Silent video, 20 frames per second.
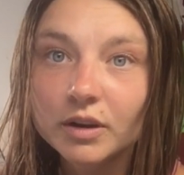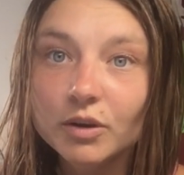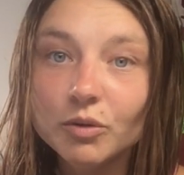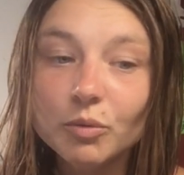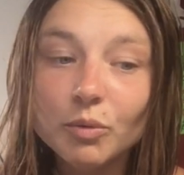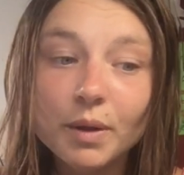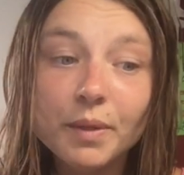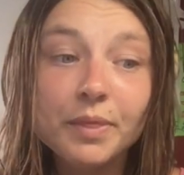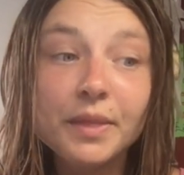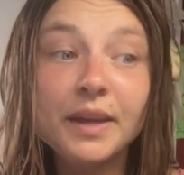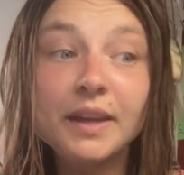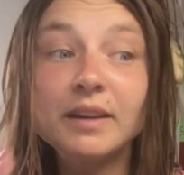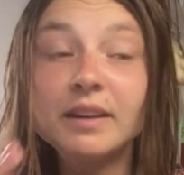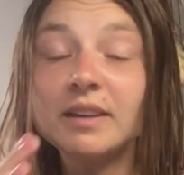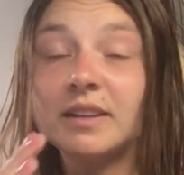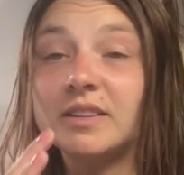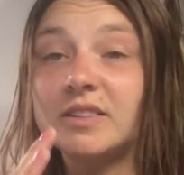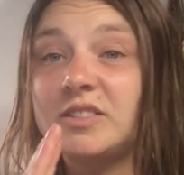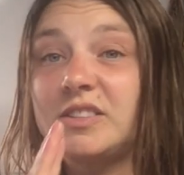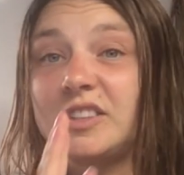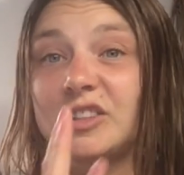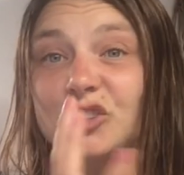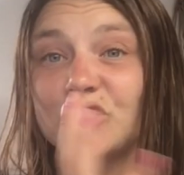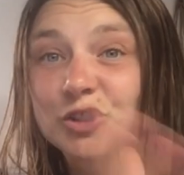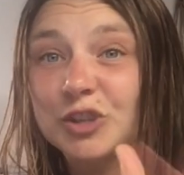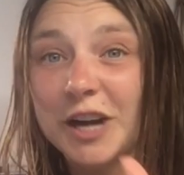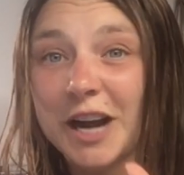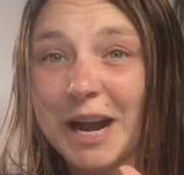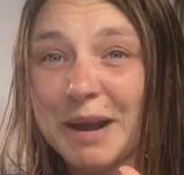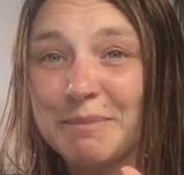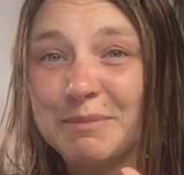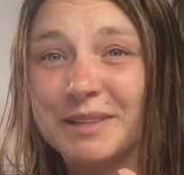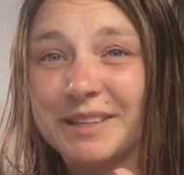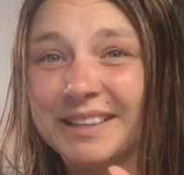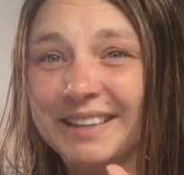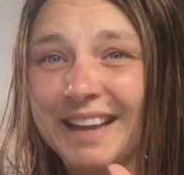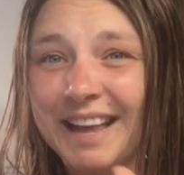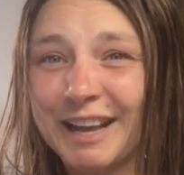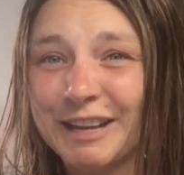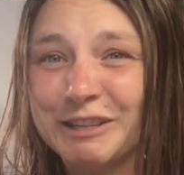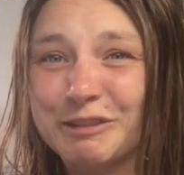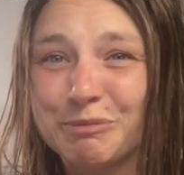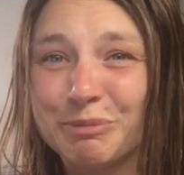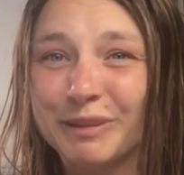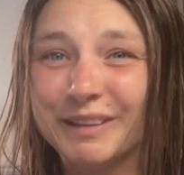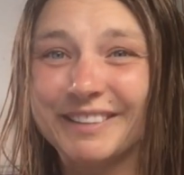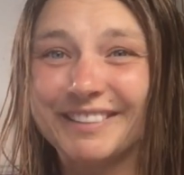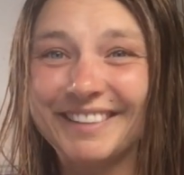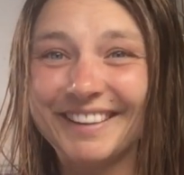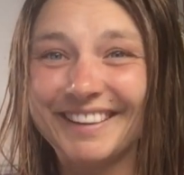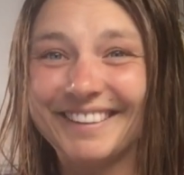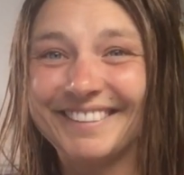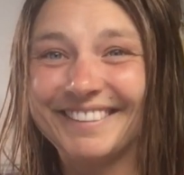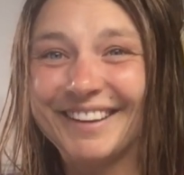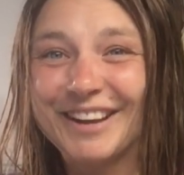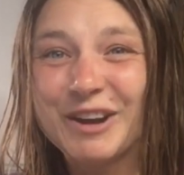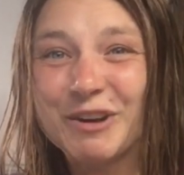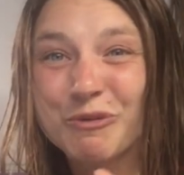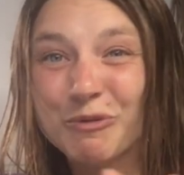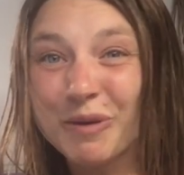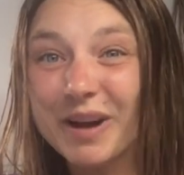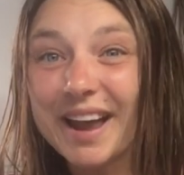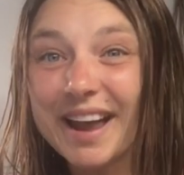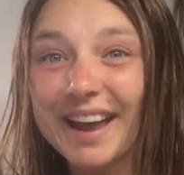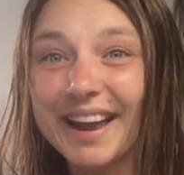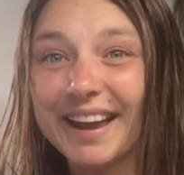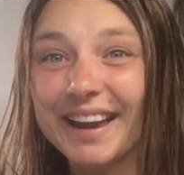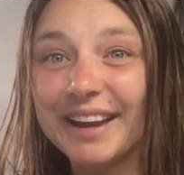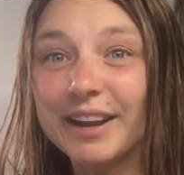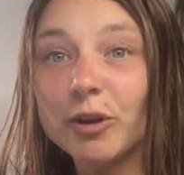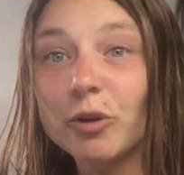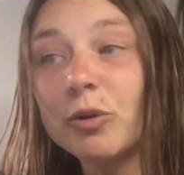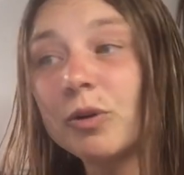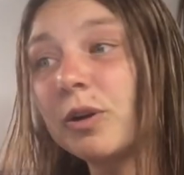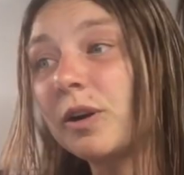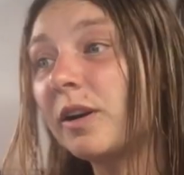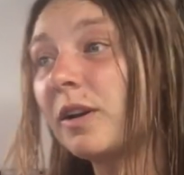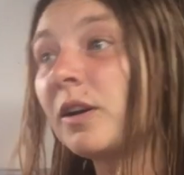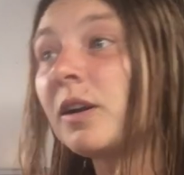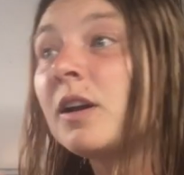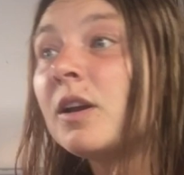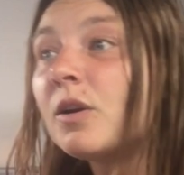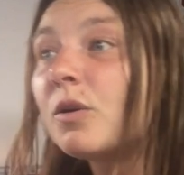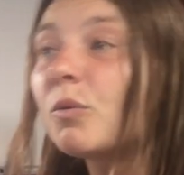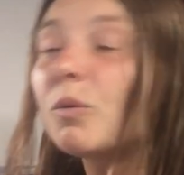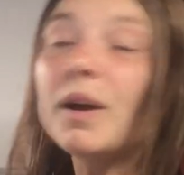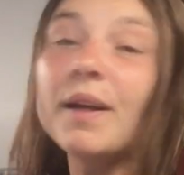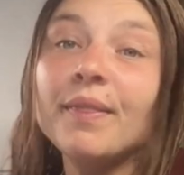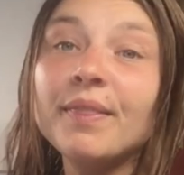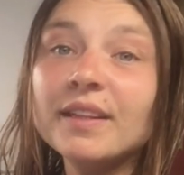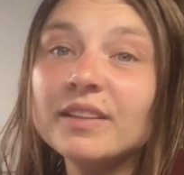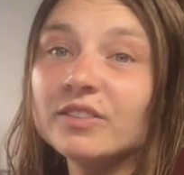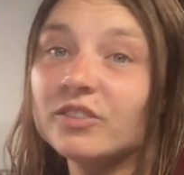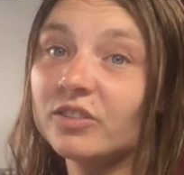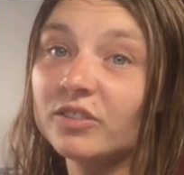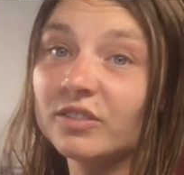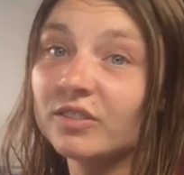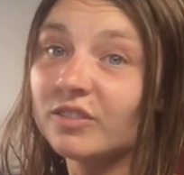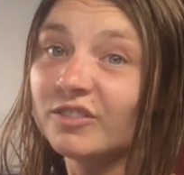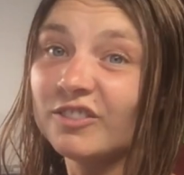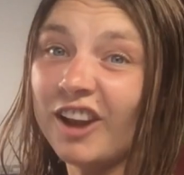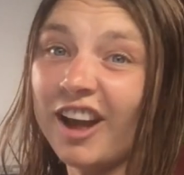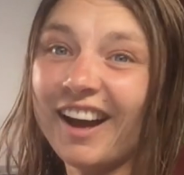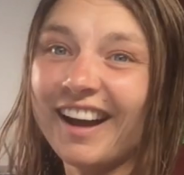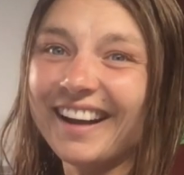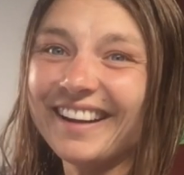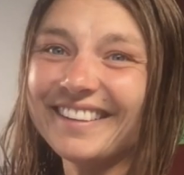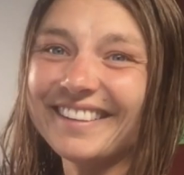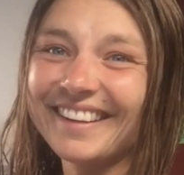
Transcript: one that is described in an explicit way or one that's not,